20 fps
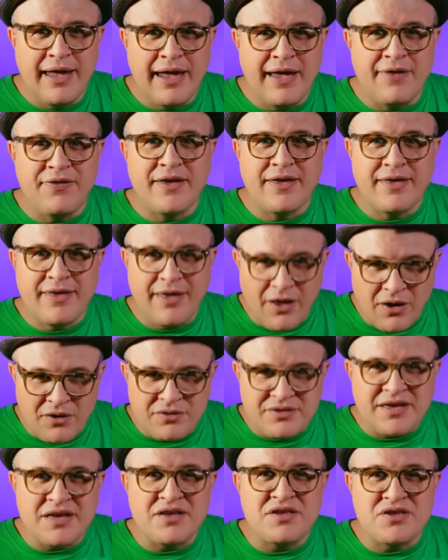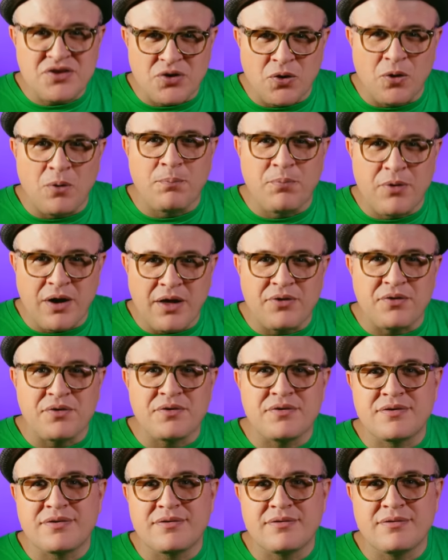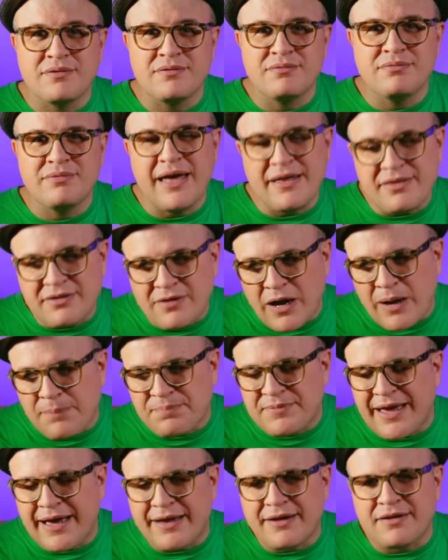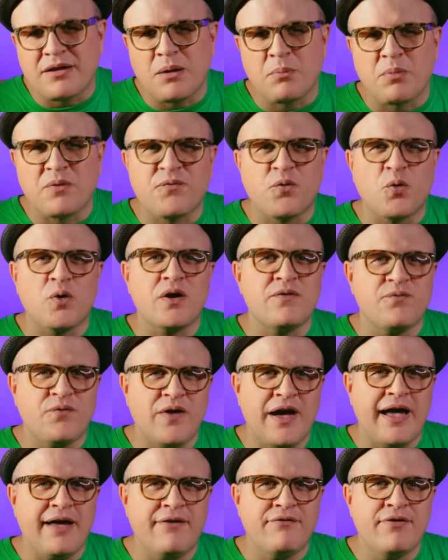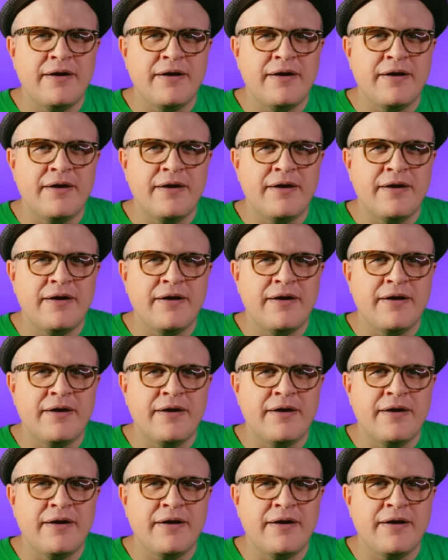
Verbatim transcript: and the Celtic Soul Brothers, that topped out at number forty-five.